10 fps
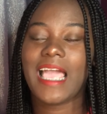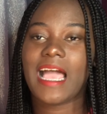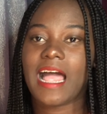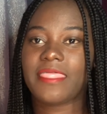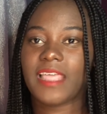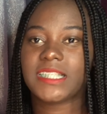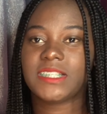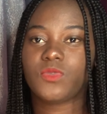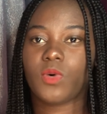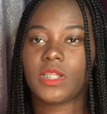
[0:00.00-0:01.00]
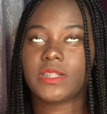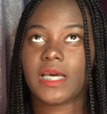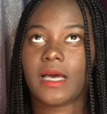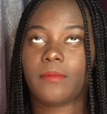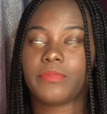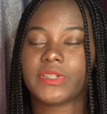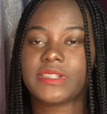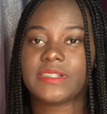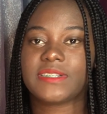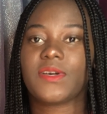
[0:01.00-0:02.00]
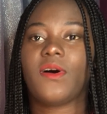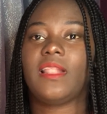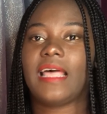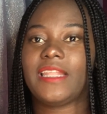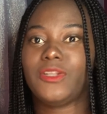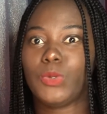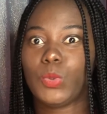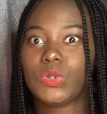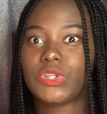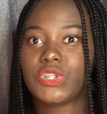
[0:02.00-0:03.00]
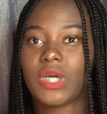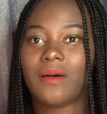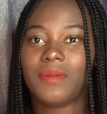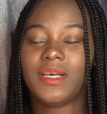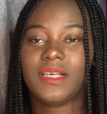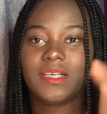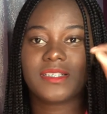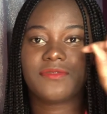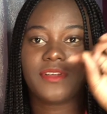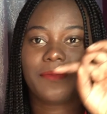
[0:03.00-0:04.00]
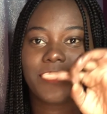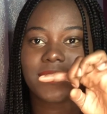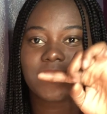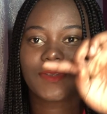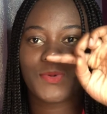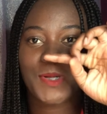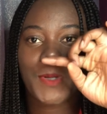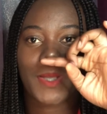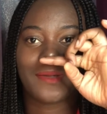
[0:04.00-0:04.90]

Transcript: and that is what persons call a nose job. So for the persons who are not